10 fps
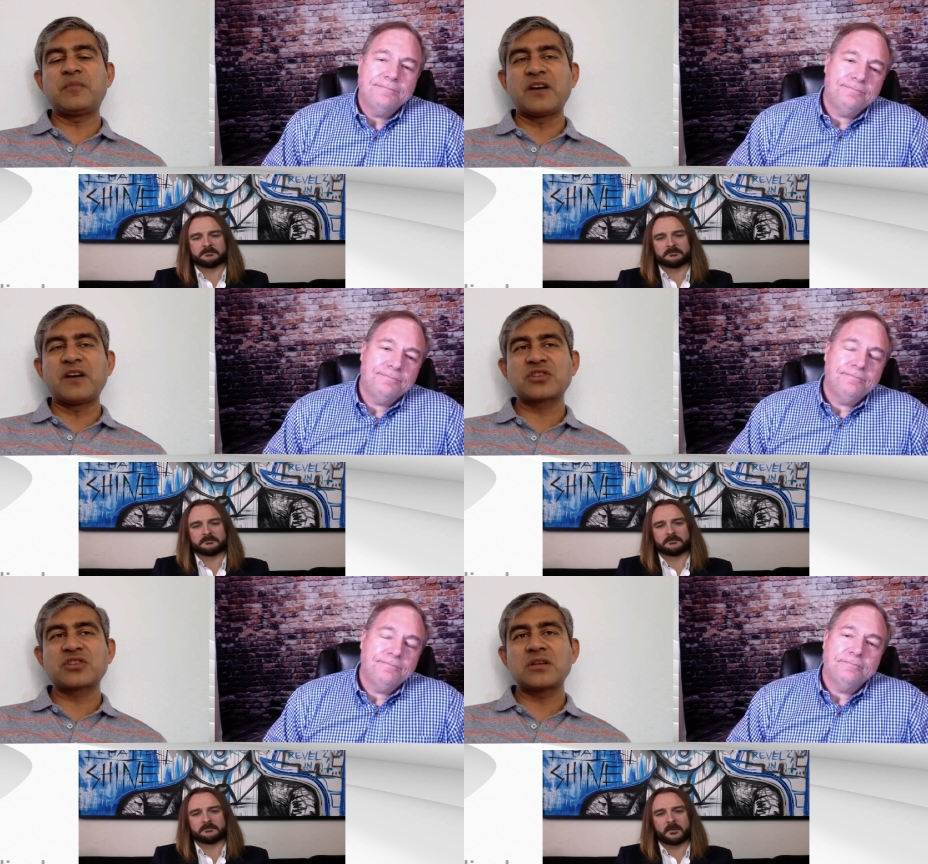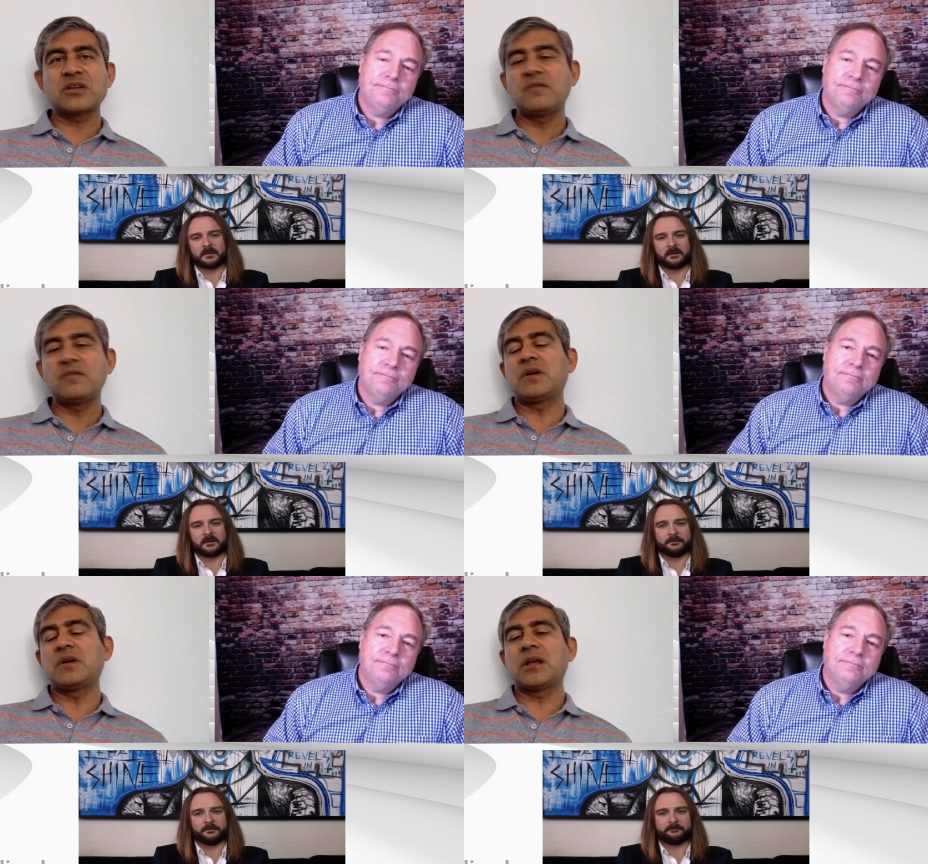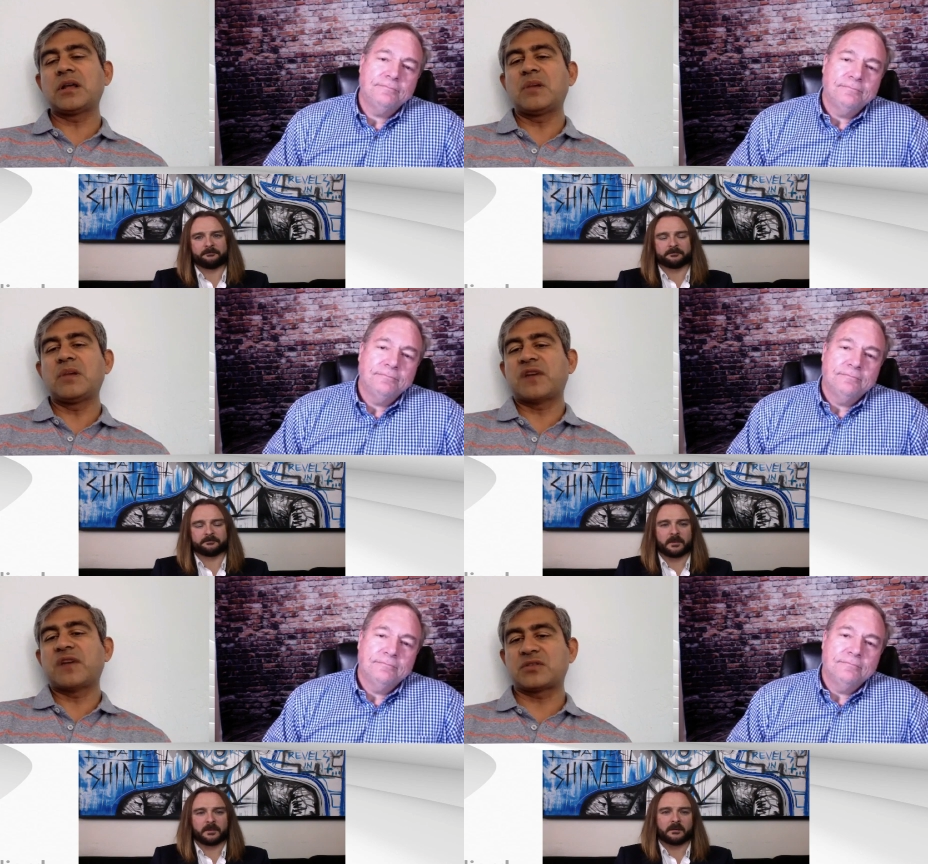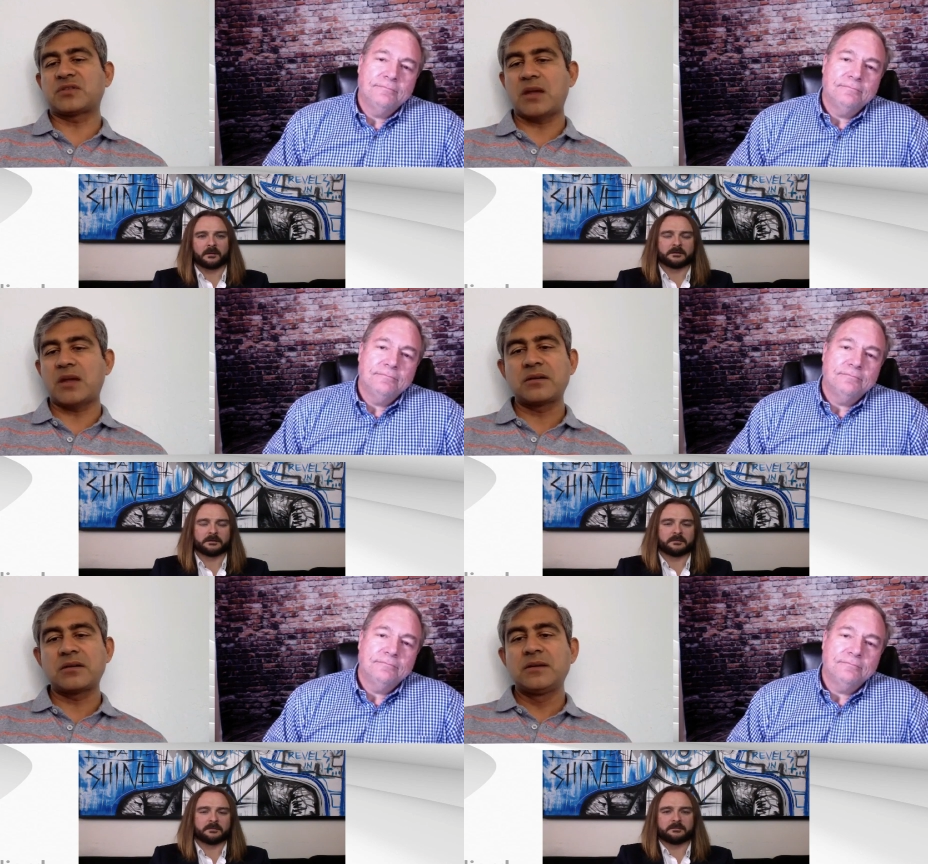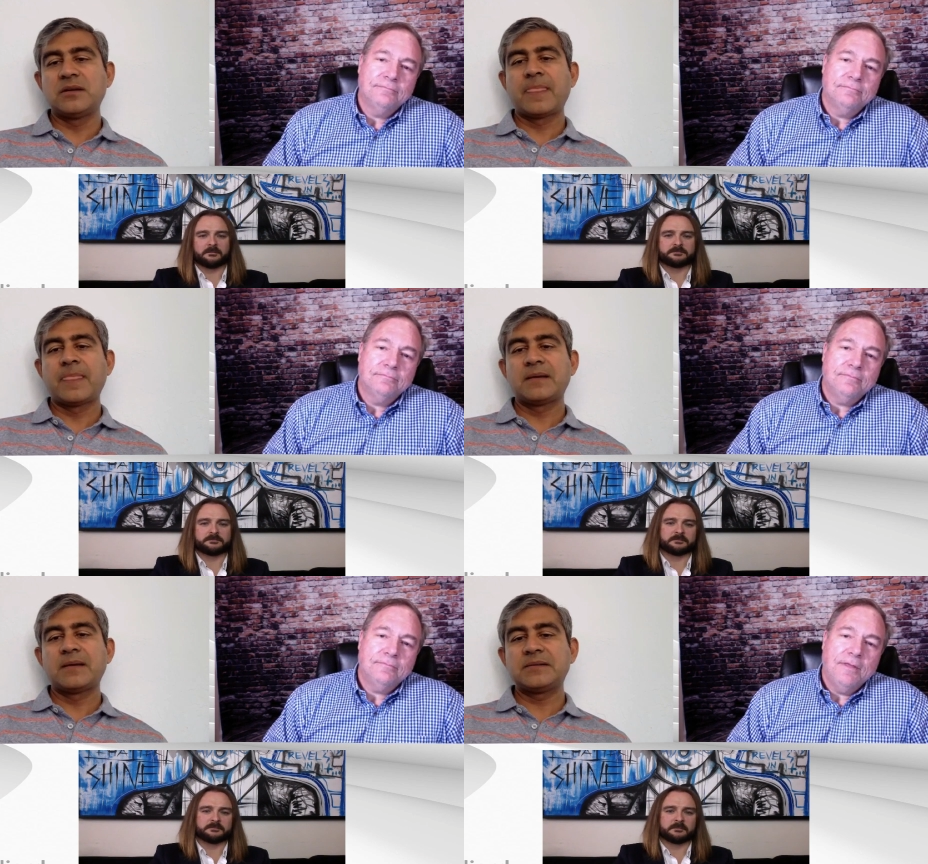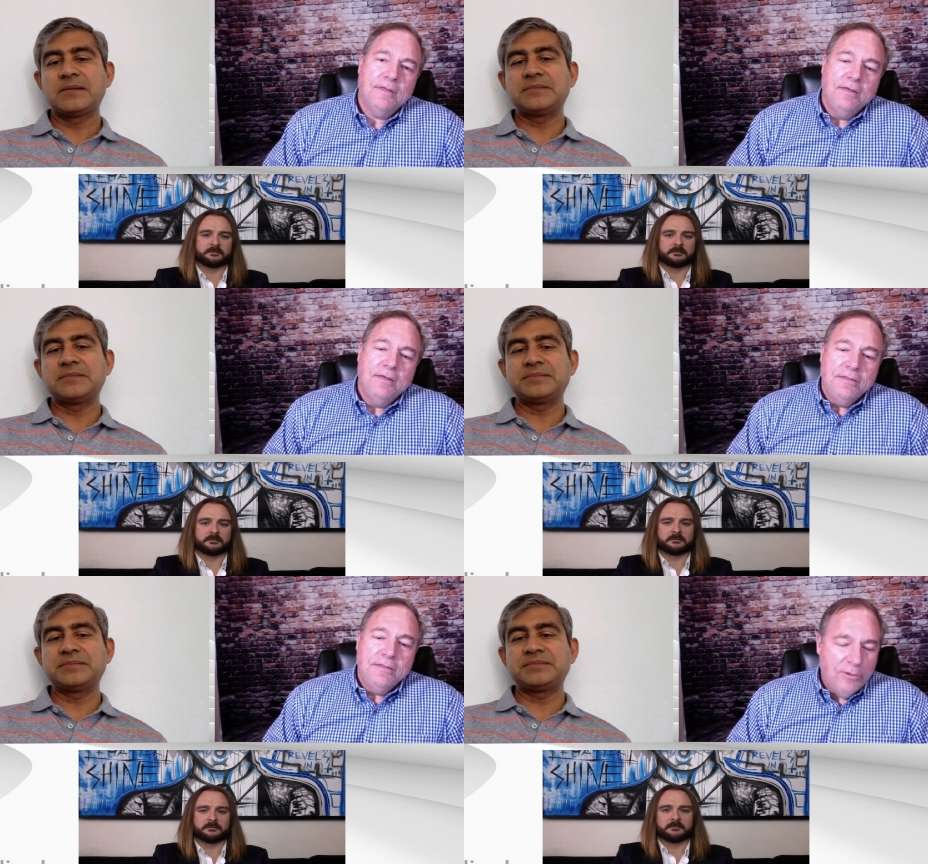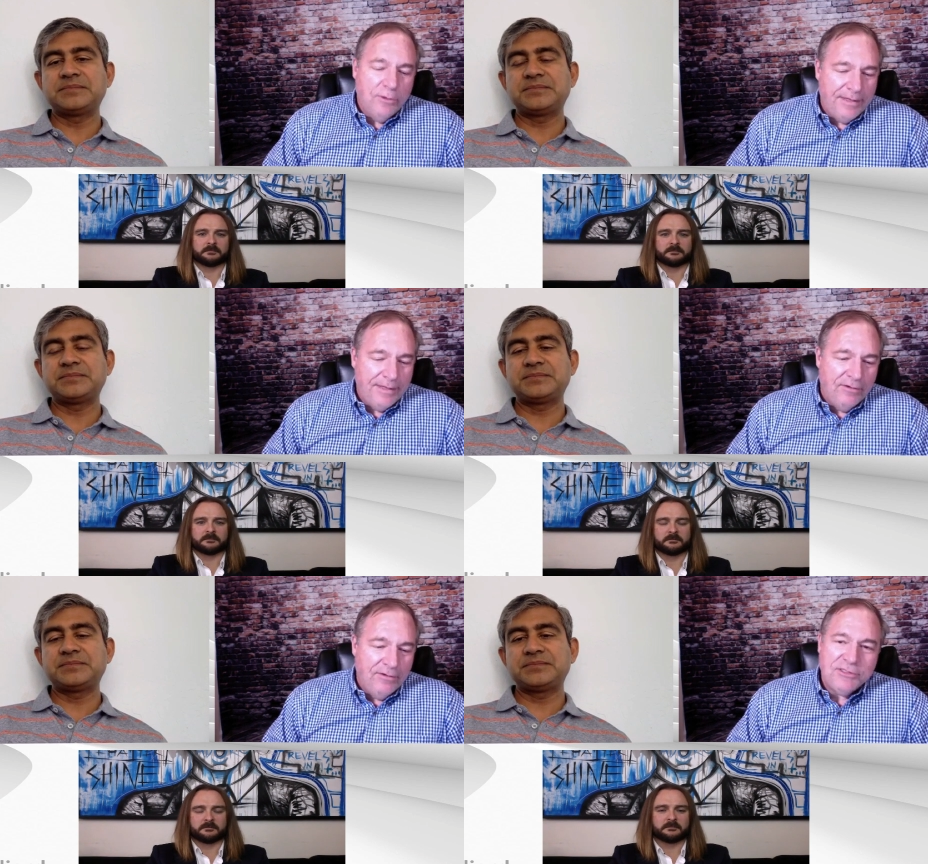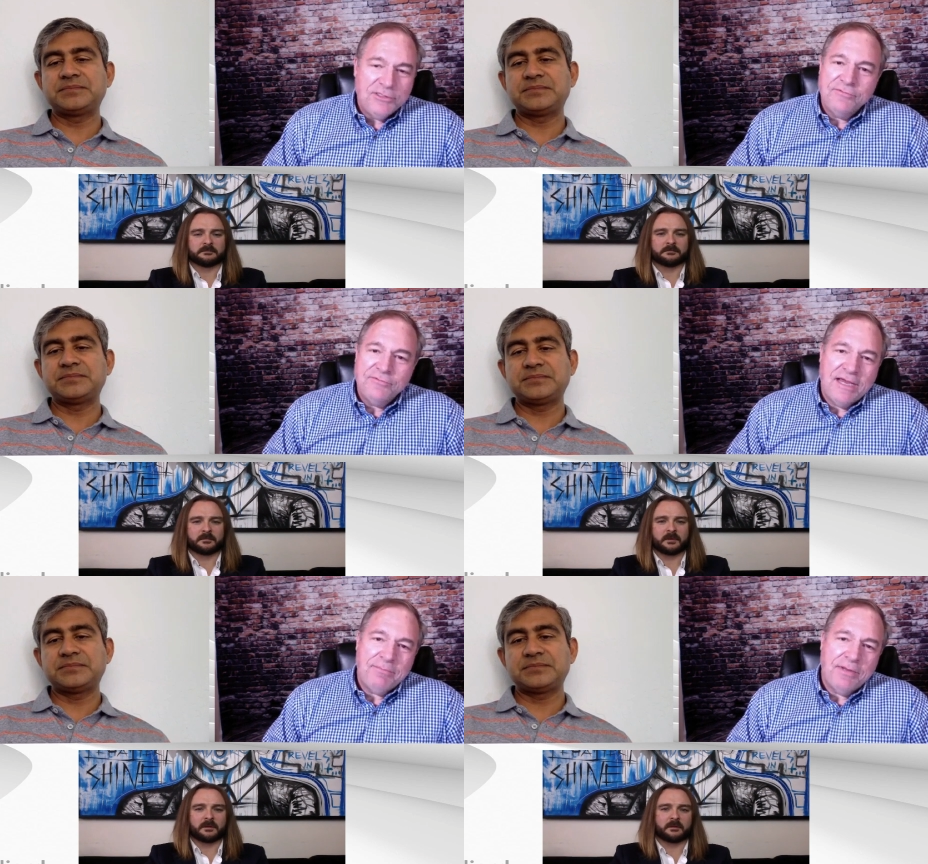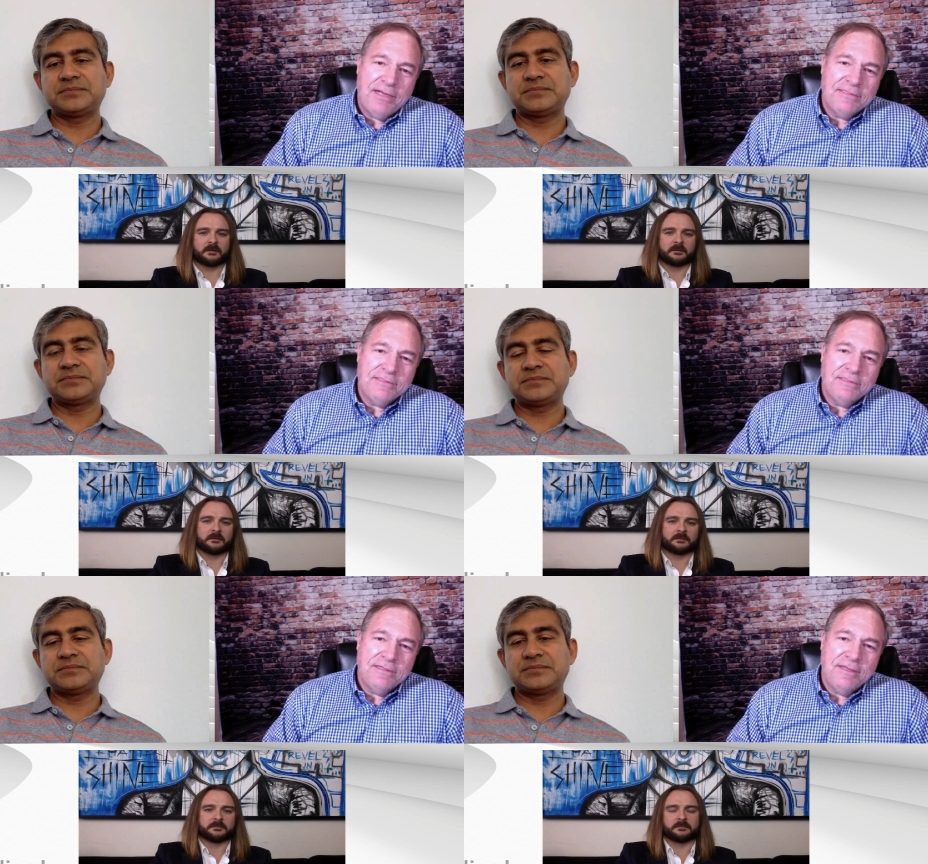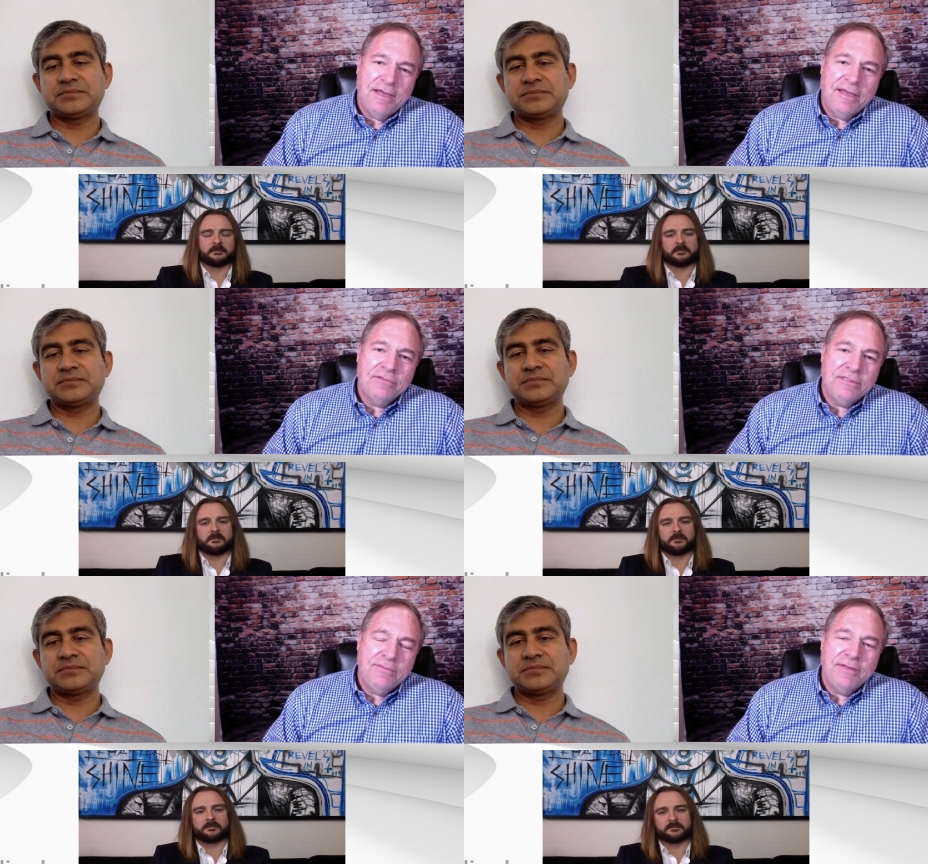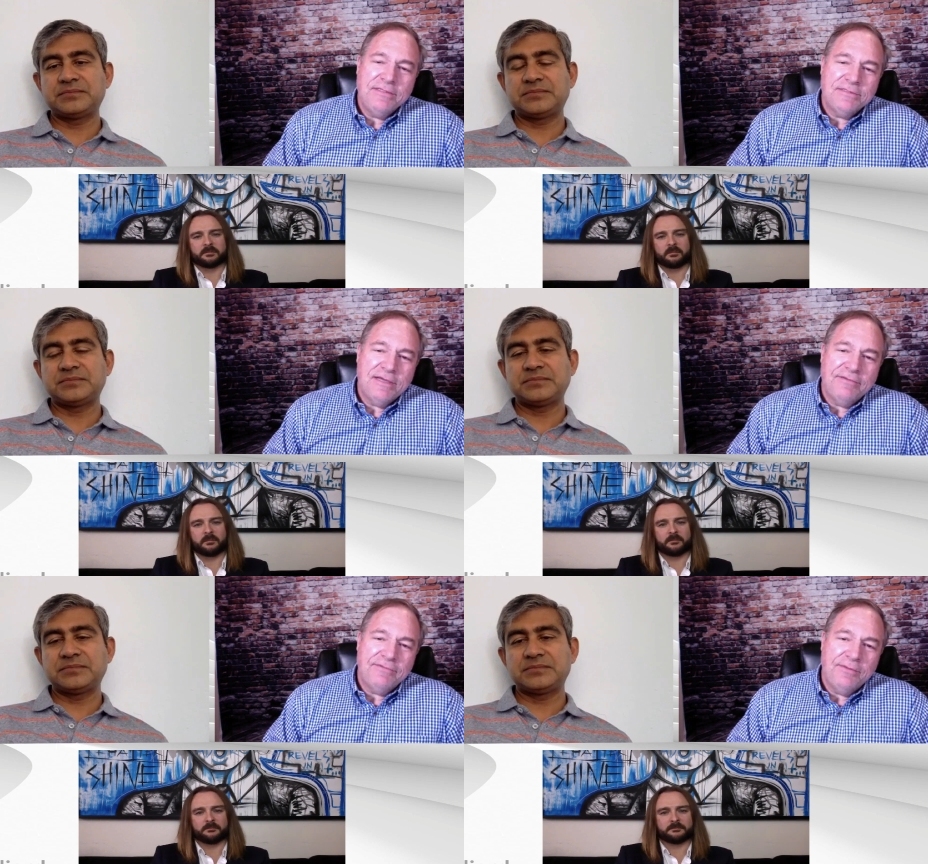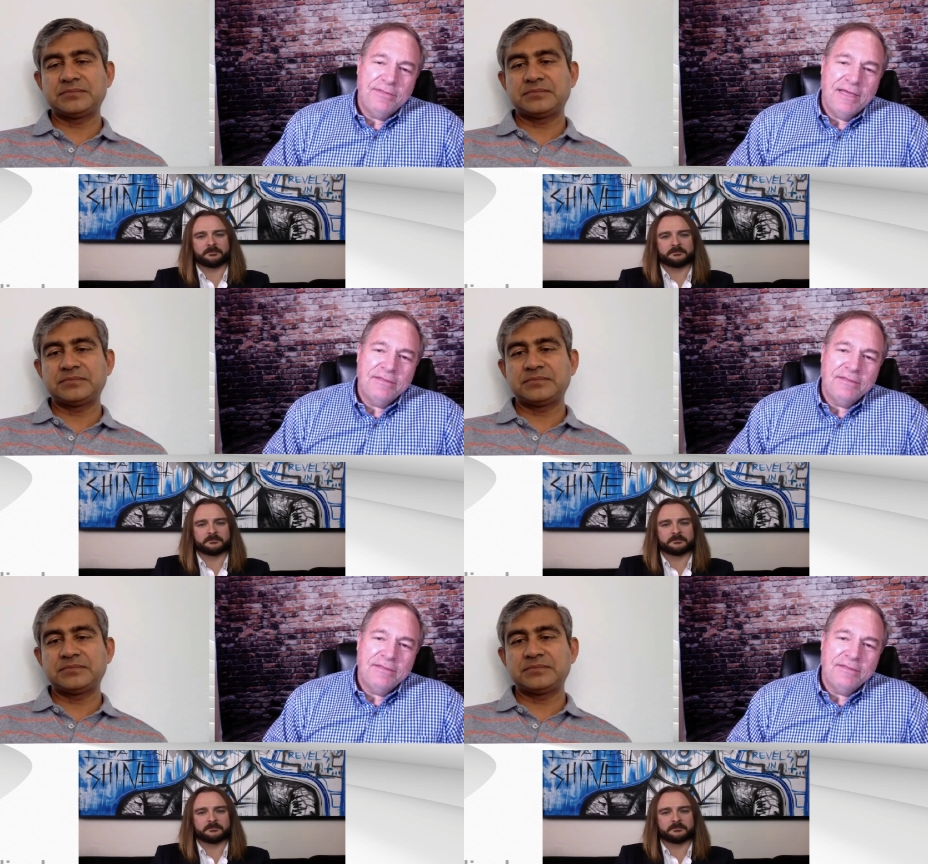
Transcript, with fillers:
Speaker 1: function uh, in a much faster manner.
Speaker 2: So, what about integration of chatbots into the IoT-based stuff, you